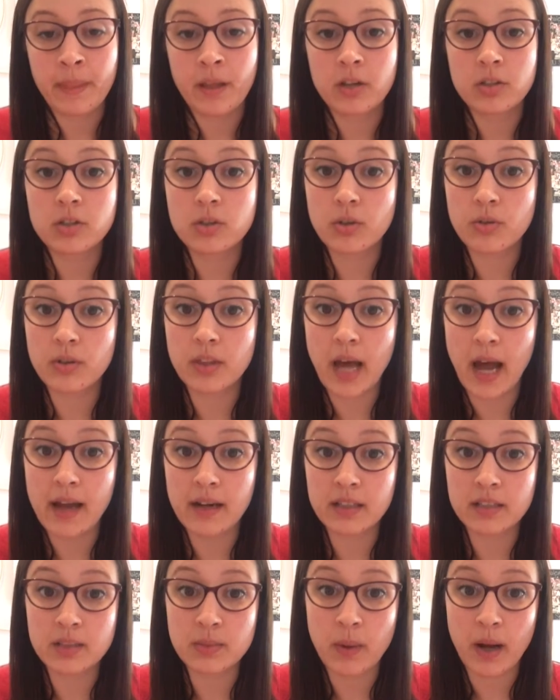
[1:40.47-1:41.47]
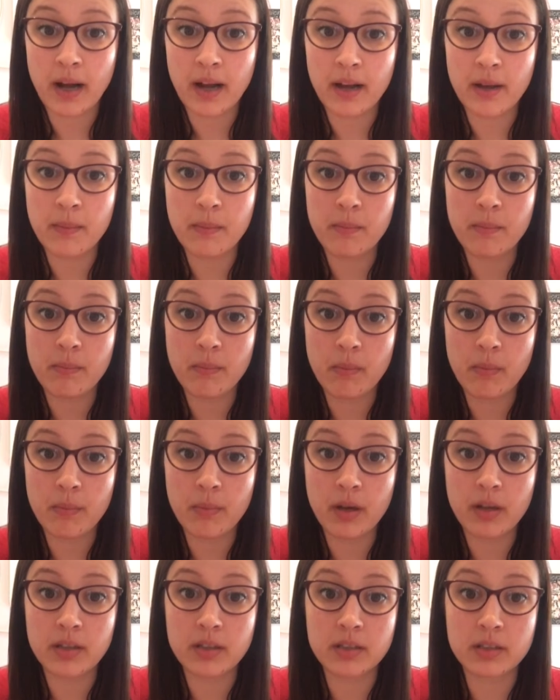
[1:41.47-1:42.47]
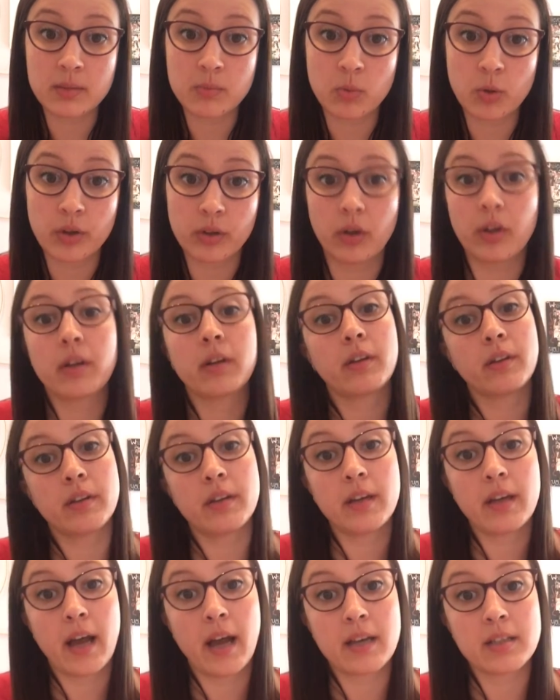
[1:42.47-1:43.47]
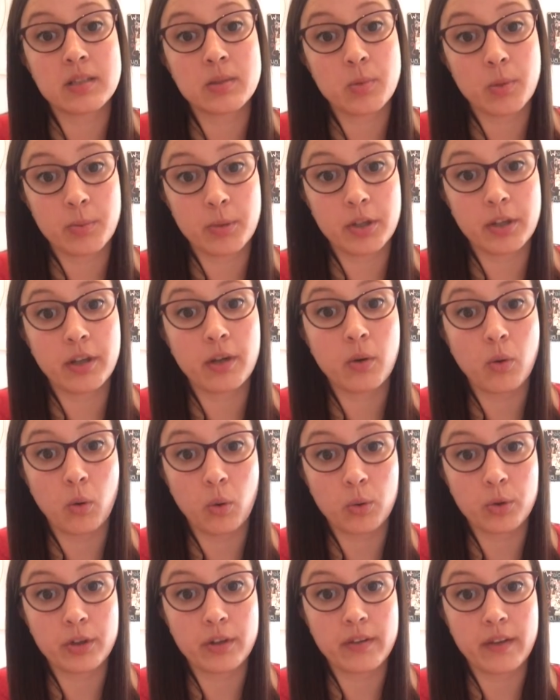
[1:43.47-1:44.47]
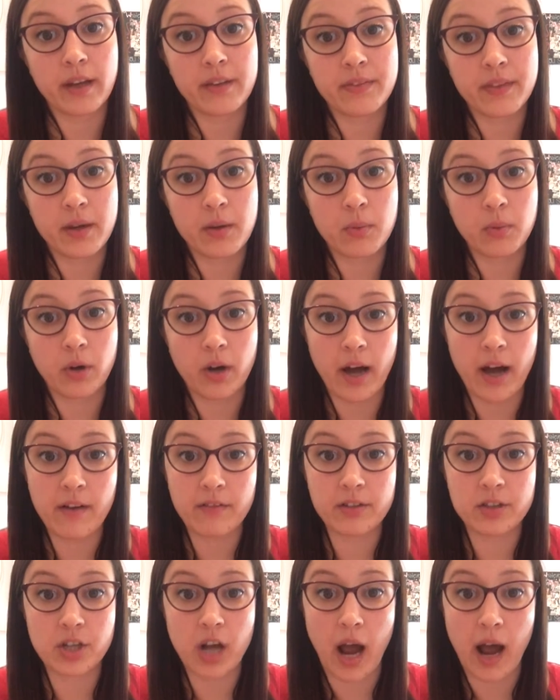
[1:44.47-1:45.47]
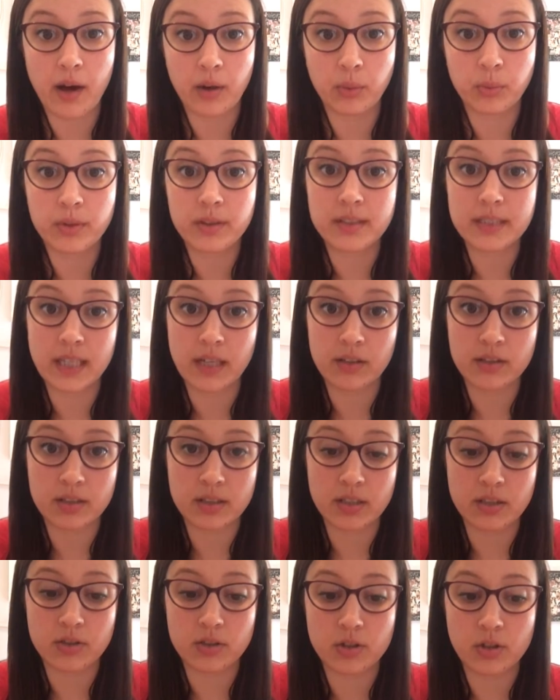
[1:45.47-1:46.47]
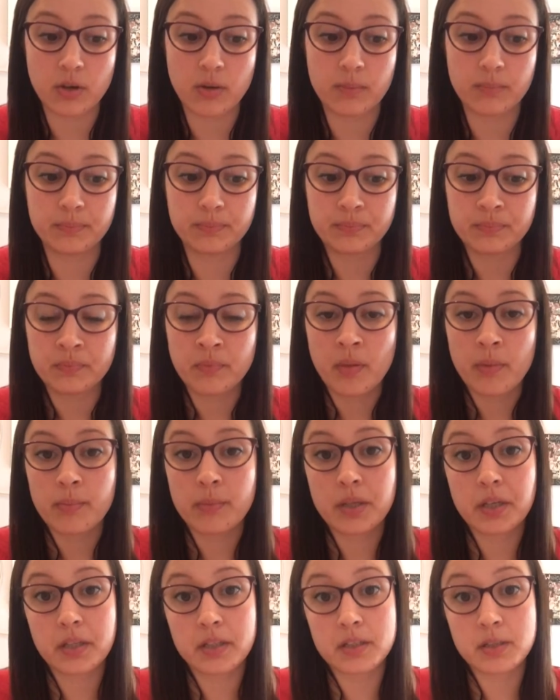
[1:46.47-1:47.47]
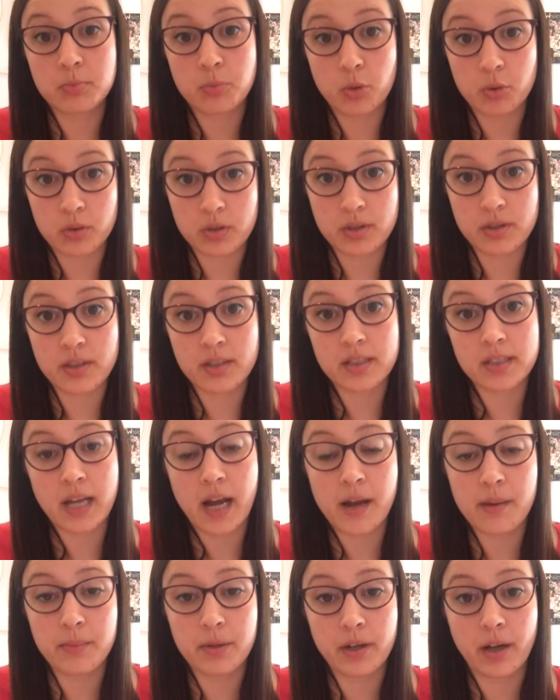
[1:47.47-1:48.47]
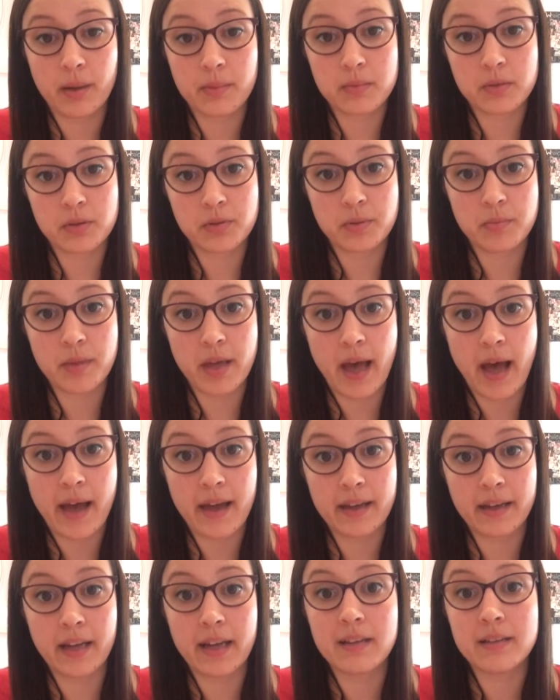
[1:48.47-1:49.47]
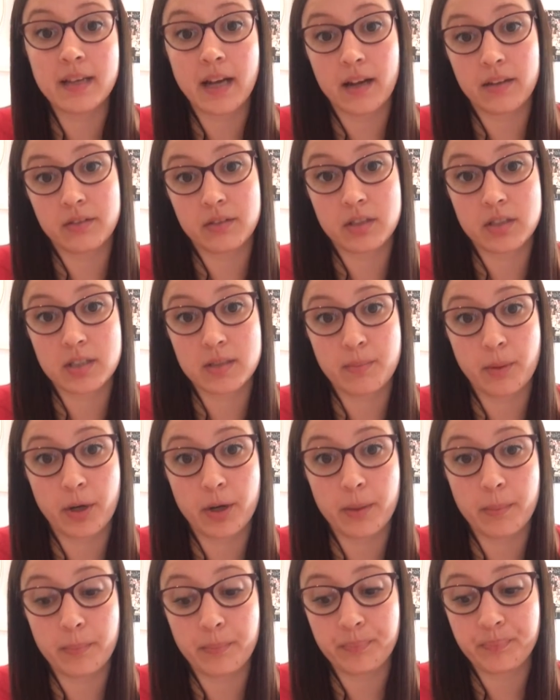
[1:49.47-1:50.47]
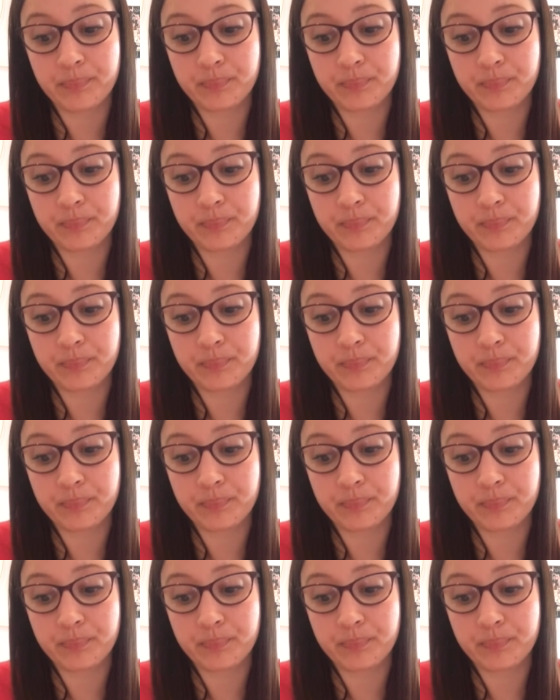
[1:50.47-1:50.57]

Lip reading: So that is why it is more likely as women get older that they will have a child with Down syndrome, because most of the time it comes from the egg and not the sperm.